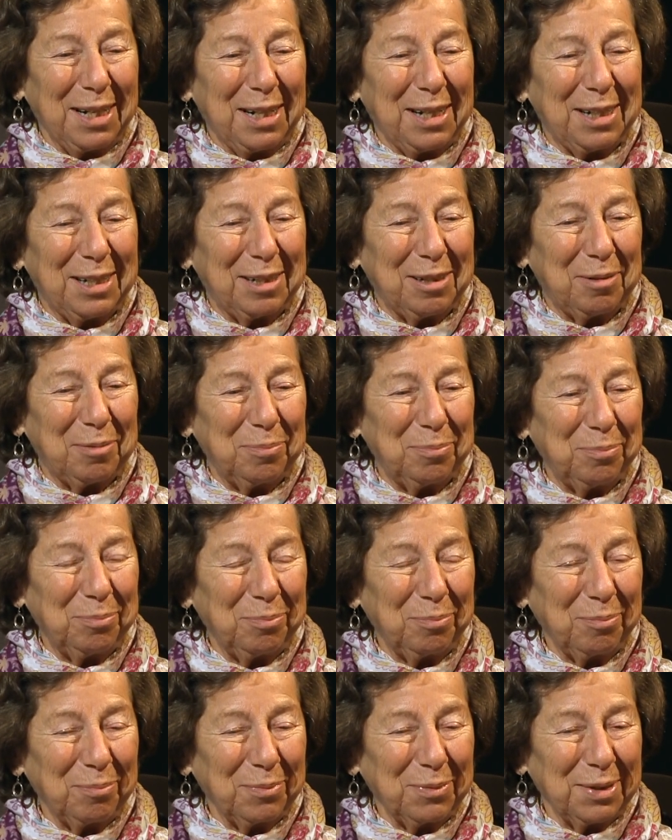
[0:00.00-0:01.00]
Um,
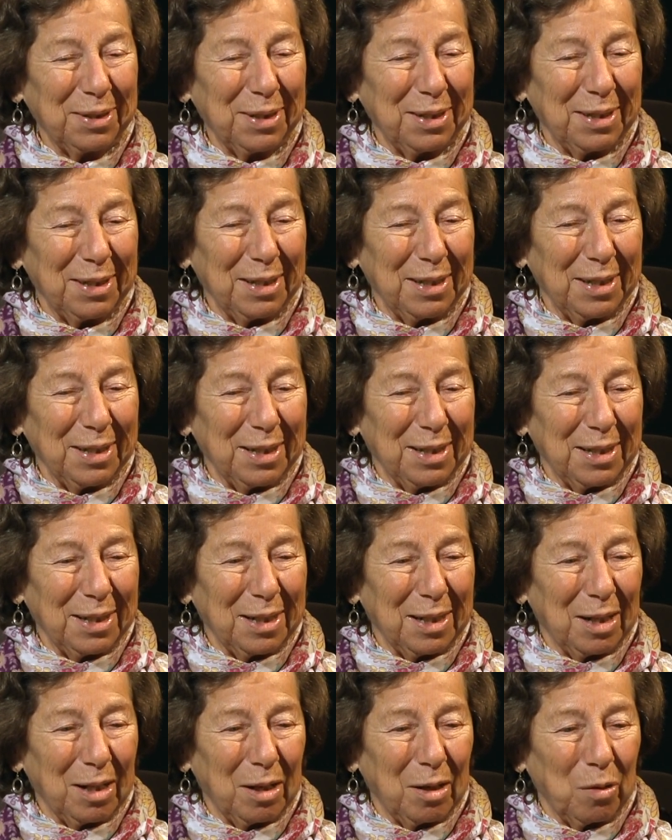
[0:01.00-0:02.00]

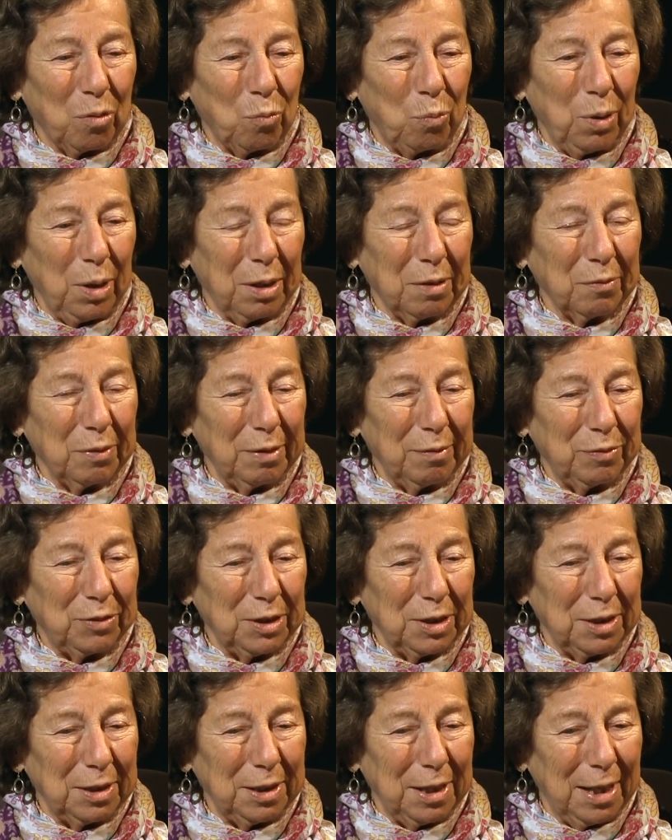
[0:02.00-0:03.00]
we lived
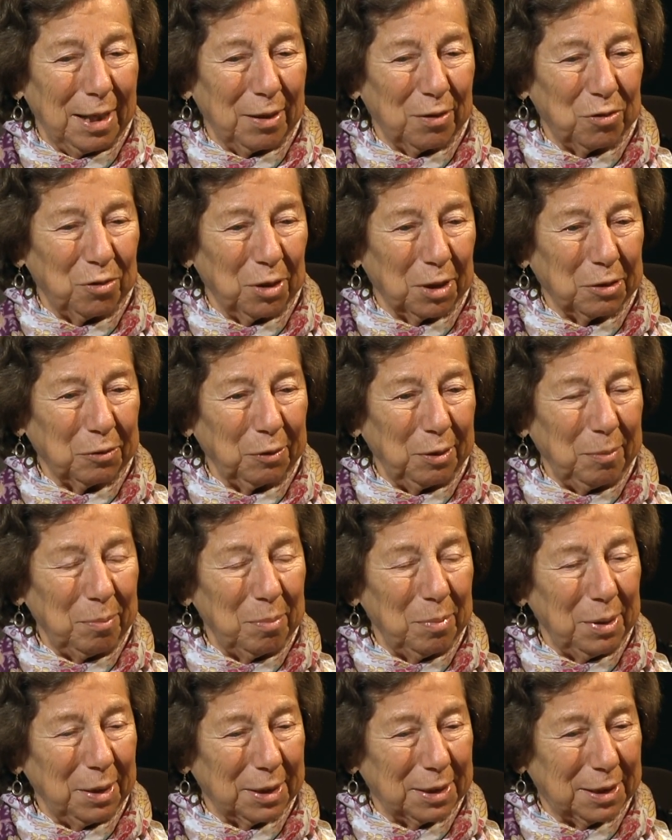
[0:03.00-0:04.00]
in an ethnically
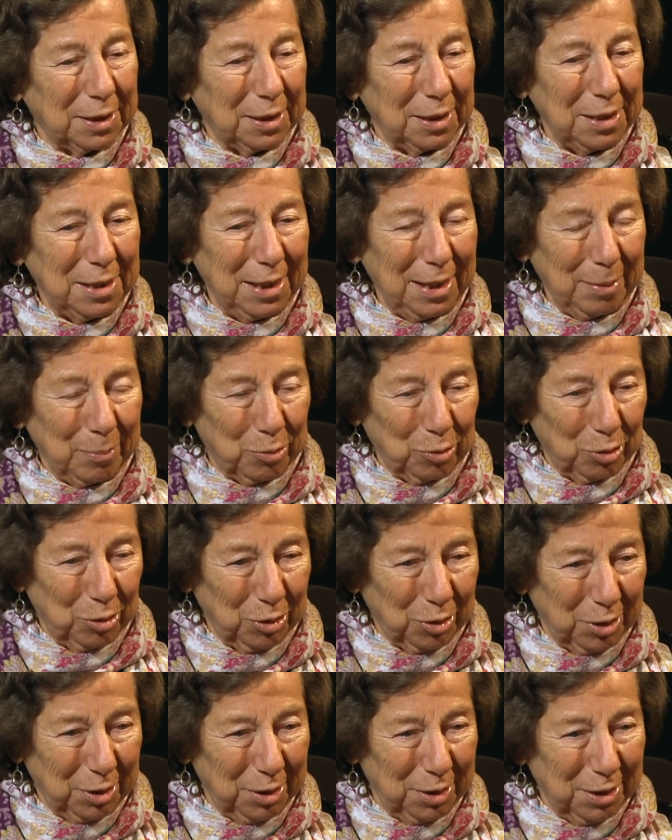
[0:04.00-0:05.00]
mixed
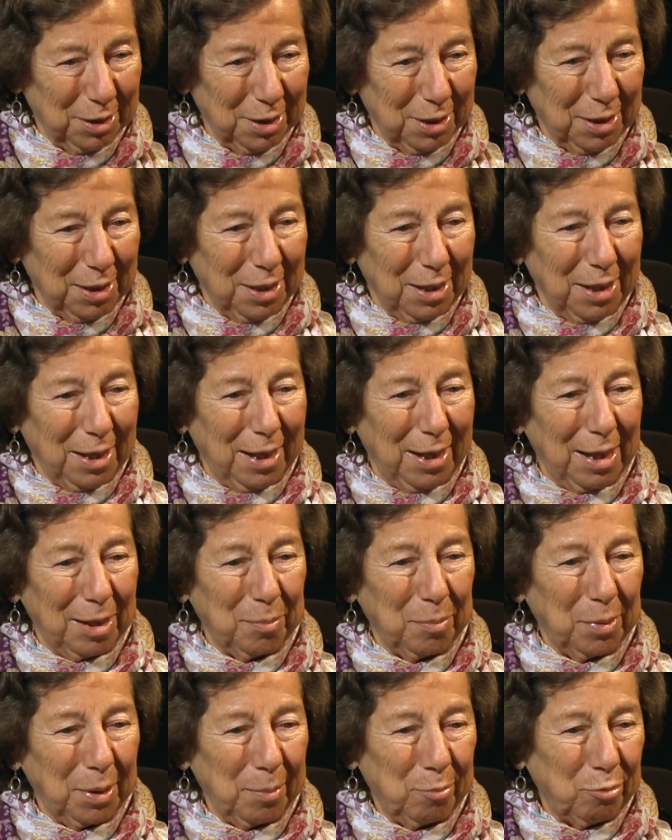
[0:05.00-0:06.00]
neighborhood,
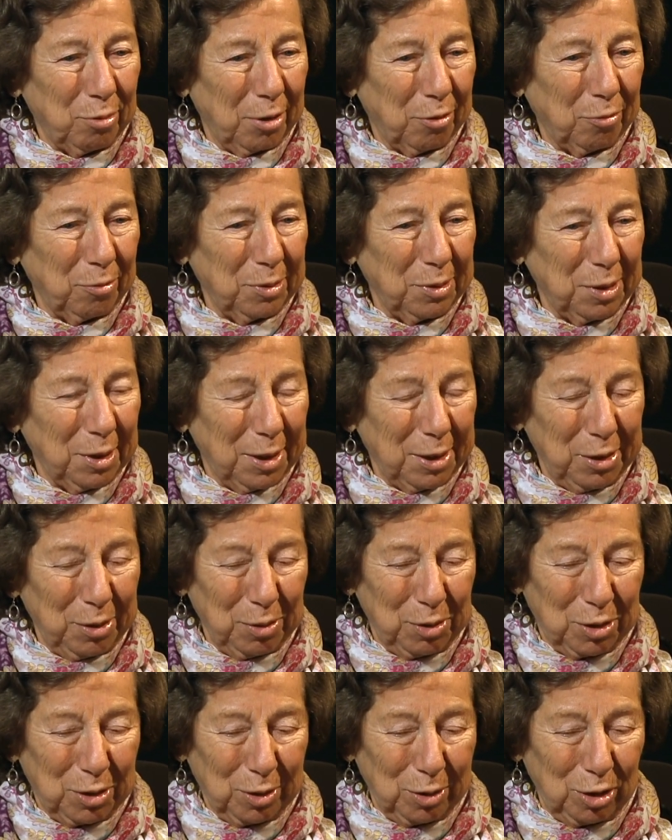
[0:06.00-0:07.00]
and my brother and I
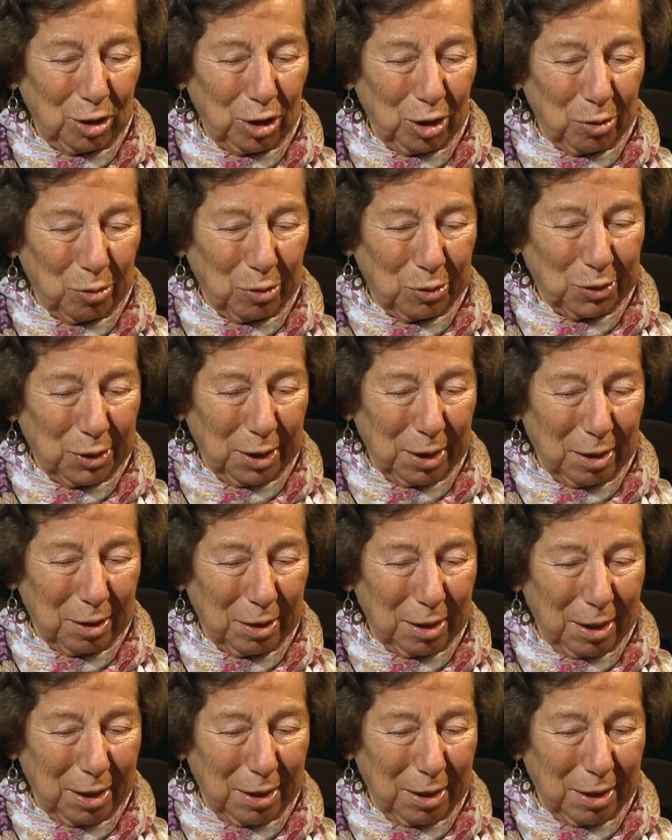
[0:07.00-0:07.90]
used to joke that